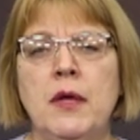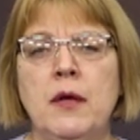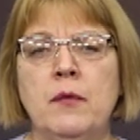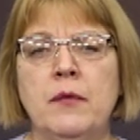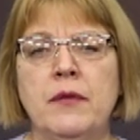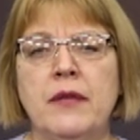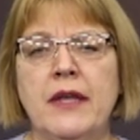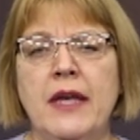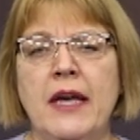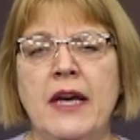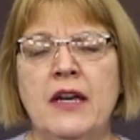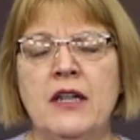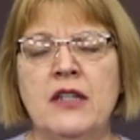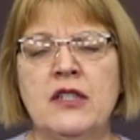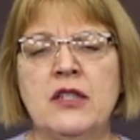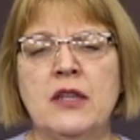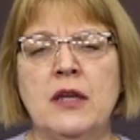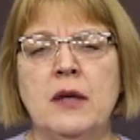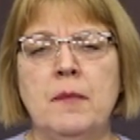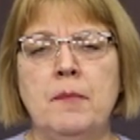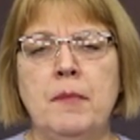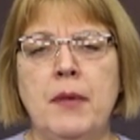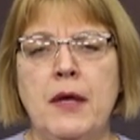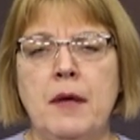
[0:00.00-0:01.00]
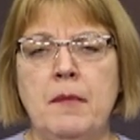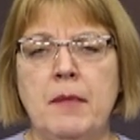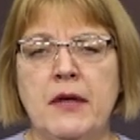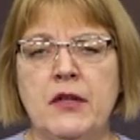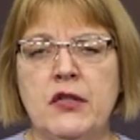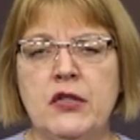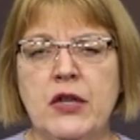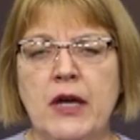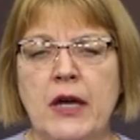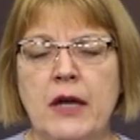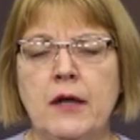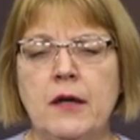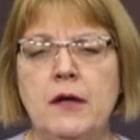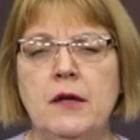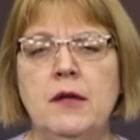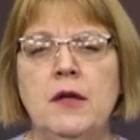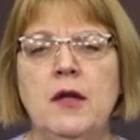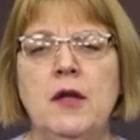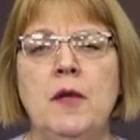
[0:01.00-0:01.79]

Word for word: with cash, pay by check,